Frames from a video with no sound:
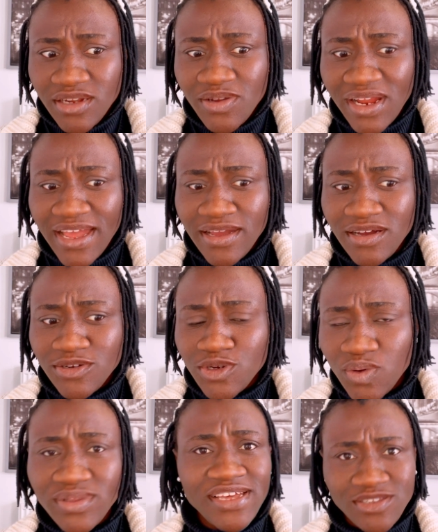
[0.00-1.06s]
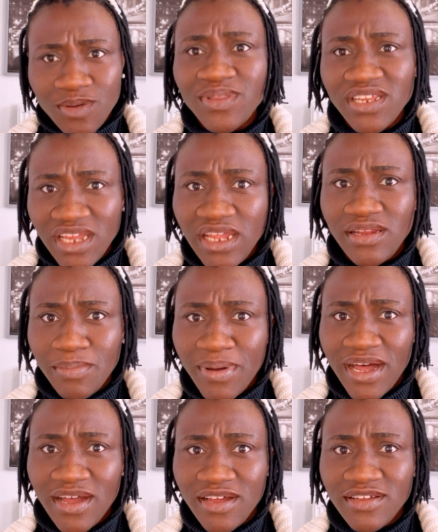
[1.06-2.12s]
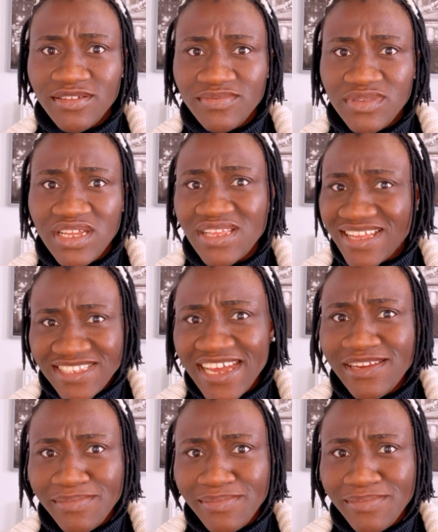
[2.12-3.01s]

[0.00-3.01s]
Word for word: you are like, no, there's something in the bag, aside the